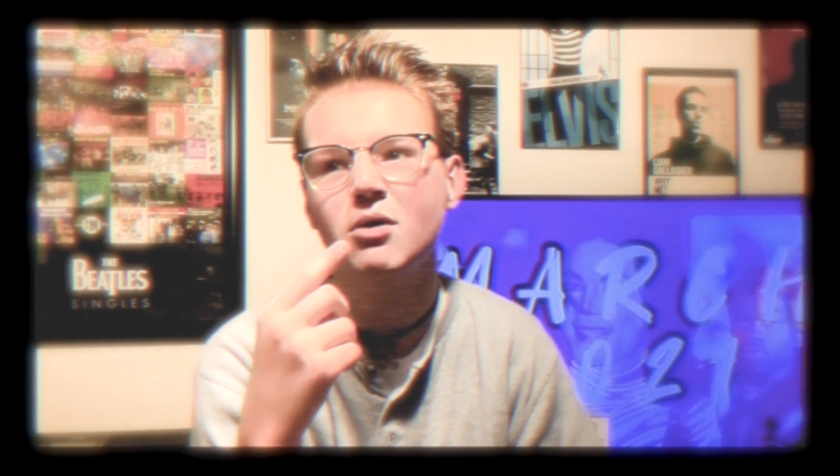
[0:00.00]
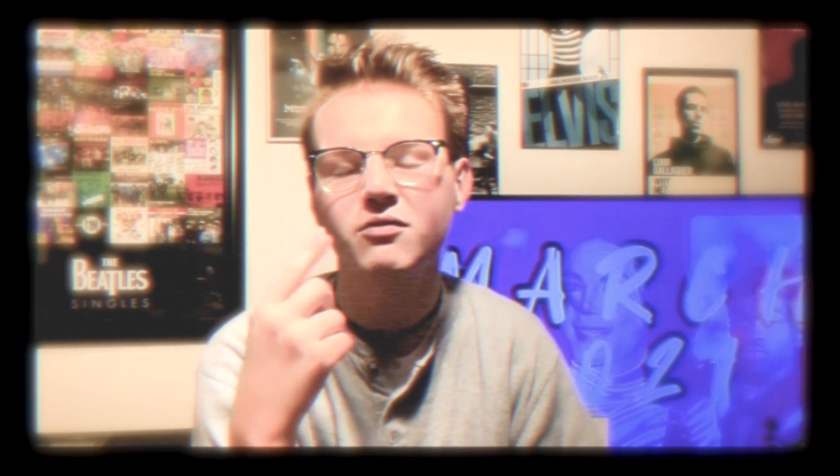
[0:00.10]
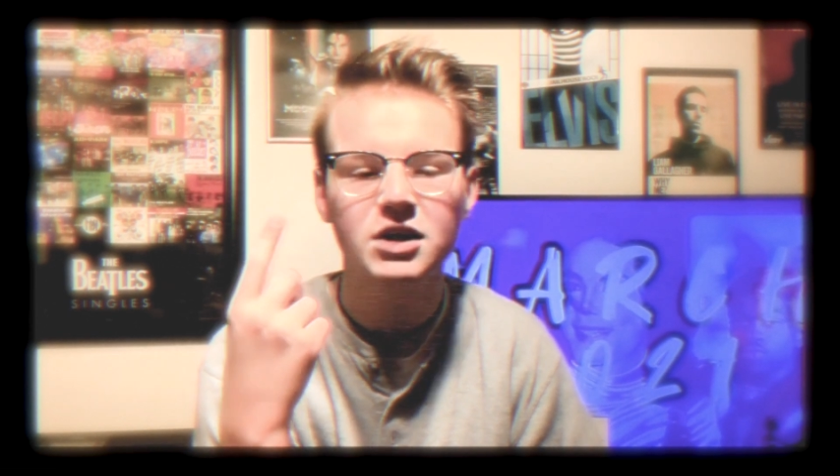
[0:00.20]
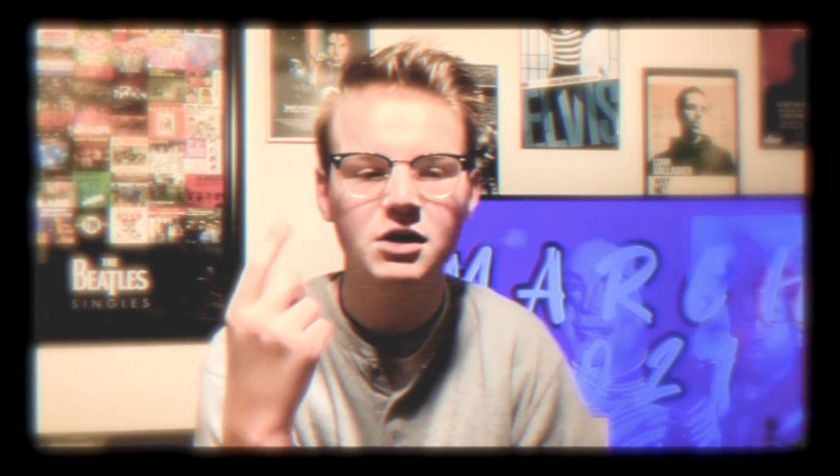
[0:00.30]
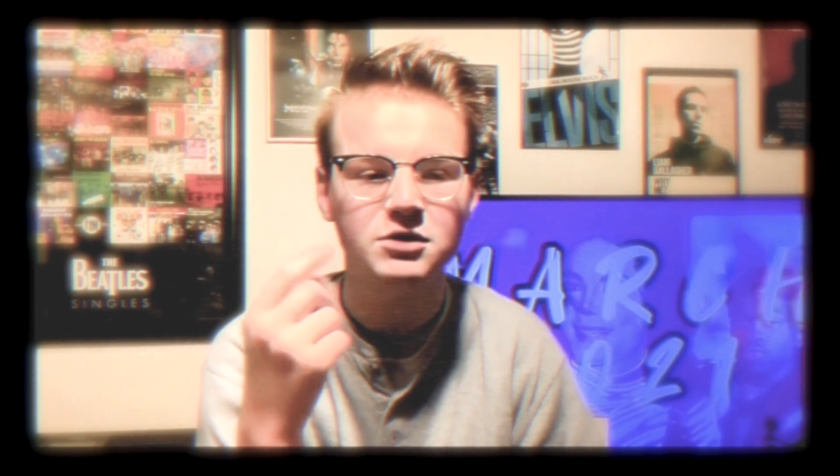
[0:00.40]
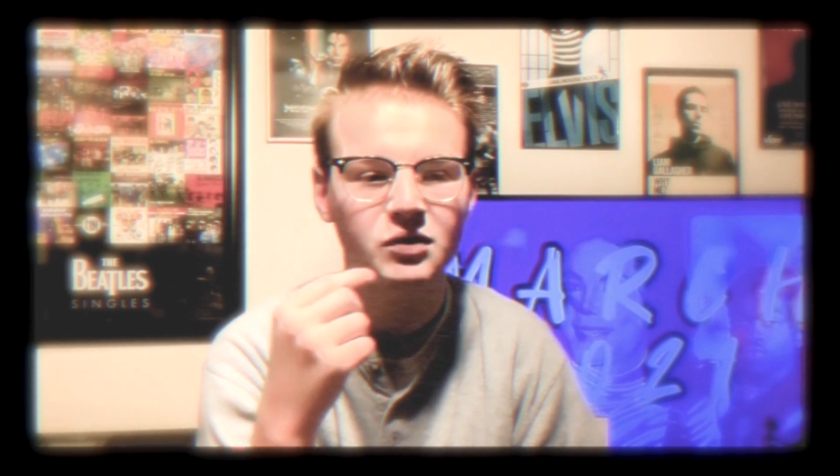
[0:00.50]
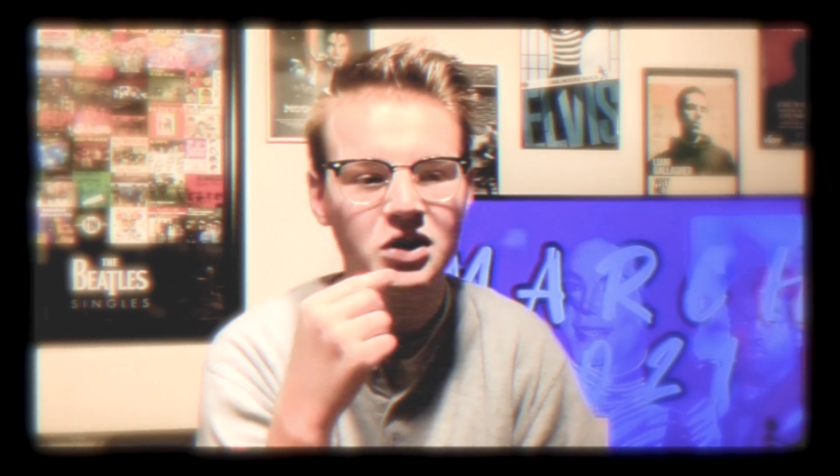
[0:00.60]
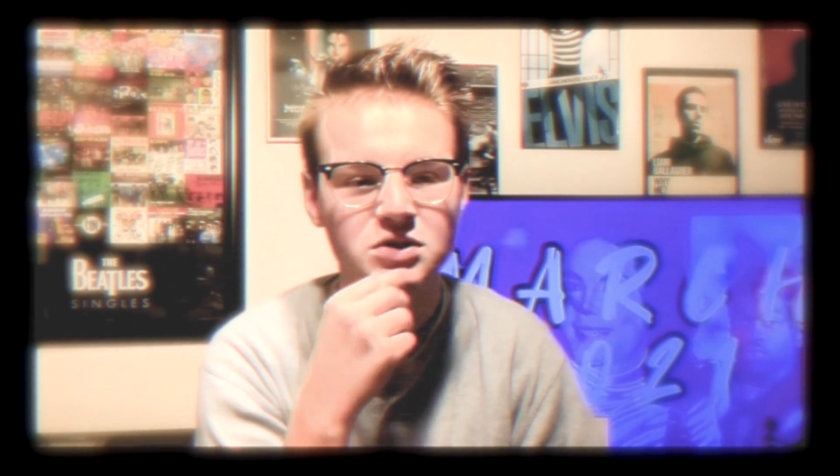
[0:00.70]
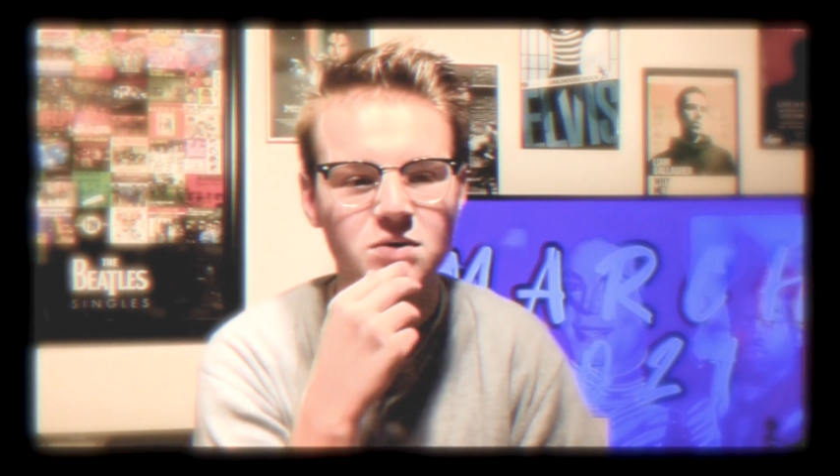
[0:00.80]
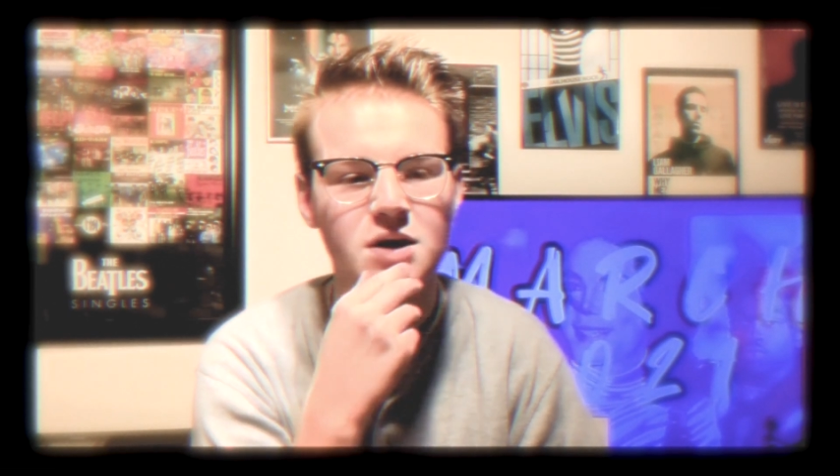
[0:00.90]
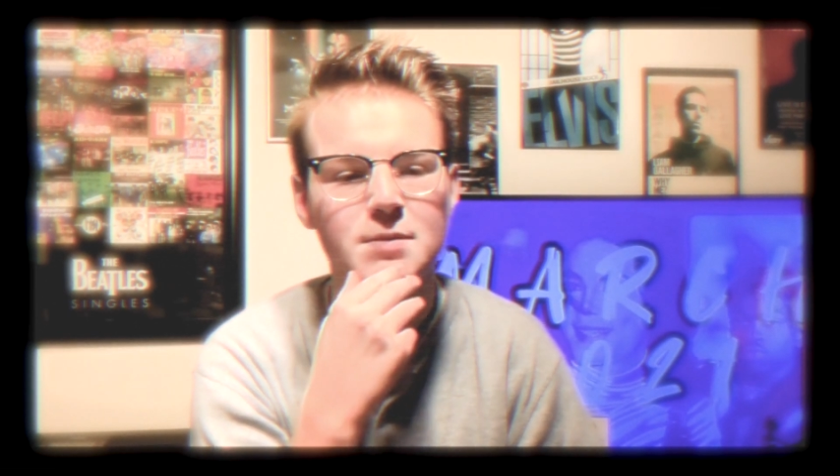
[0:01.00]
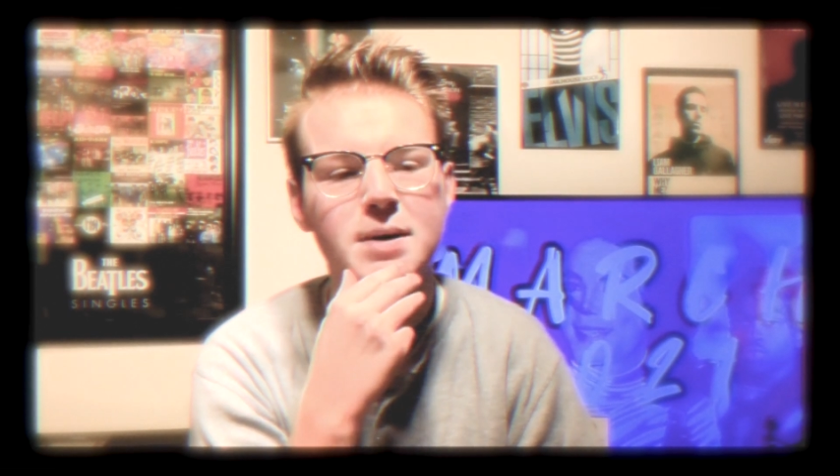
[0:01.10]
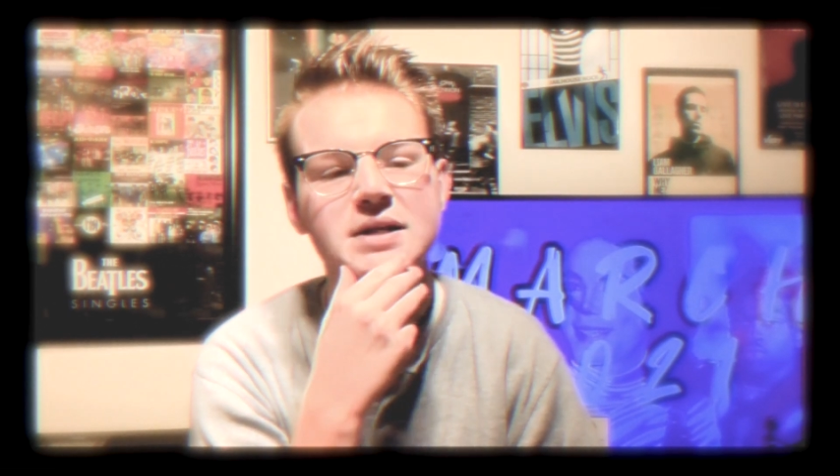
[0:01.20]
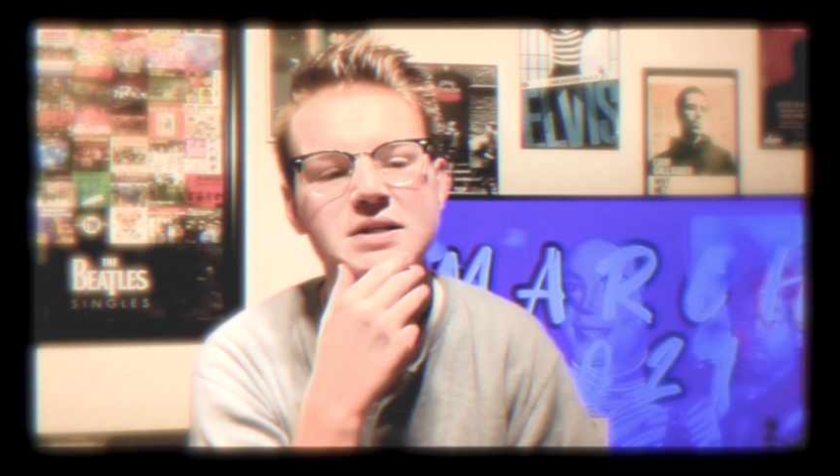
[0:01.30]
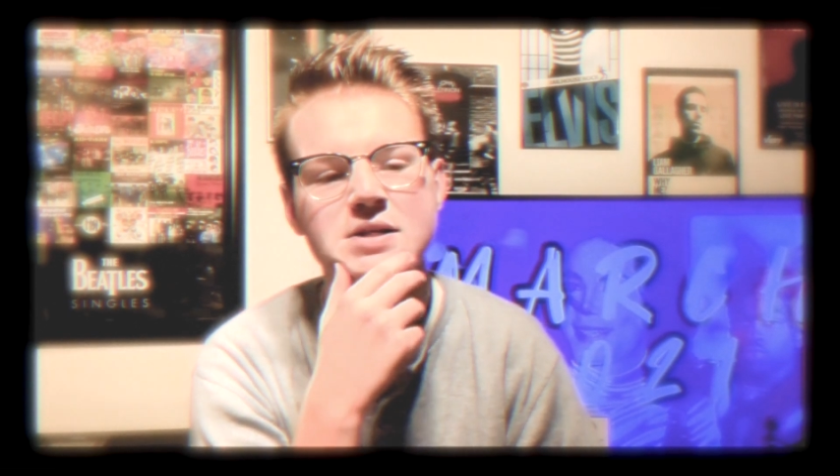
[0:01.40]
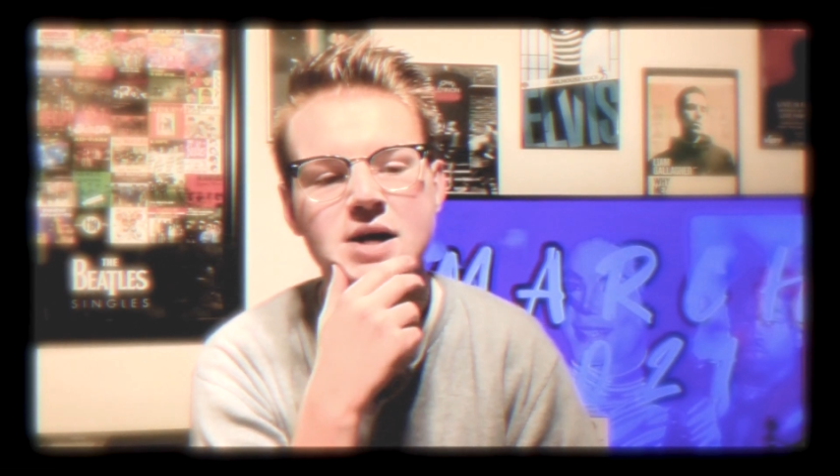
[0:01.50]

videos for History in the Mix,